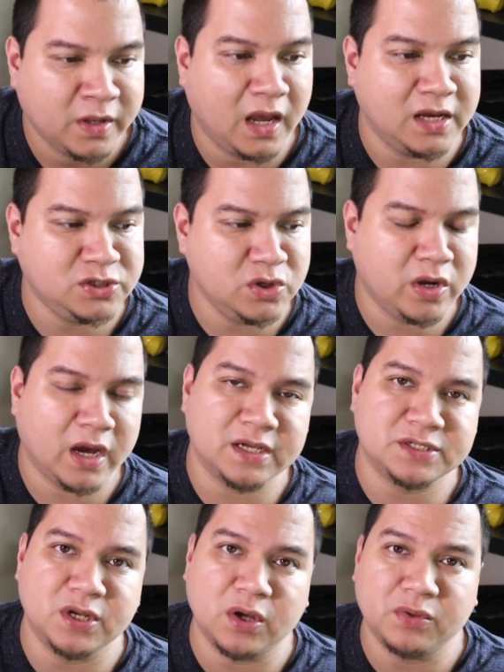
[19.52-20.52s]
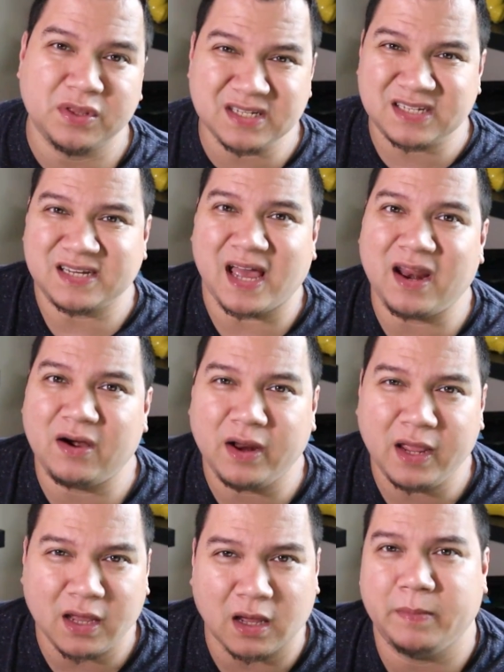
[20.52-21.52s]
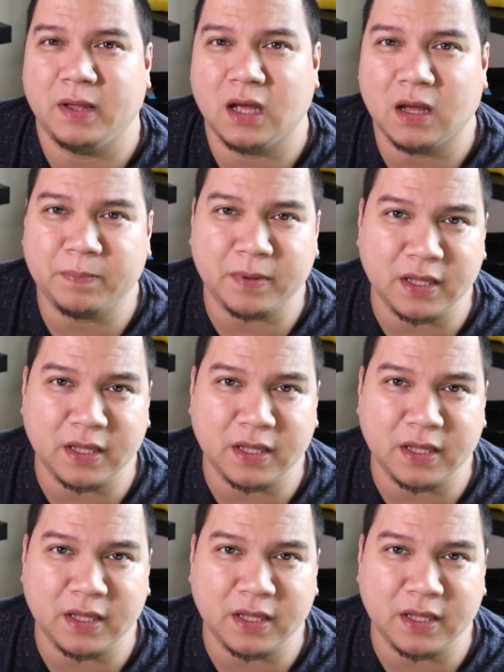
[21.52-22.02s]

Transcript: As you guys know, this Saturday coming up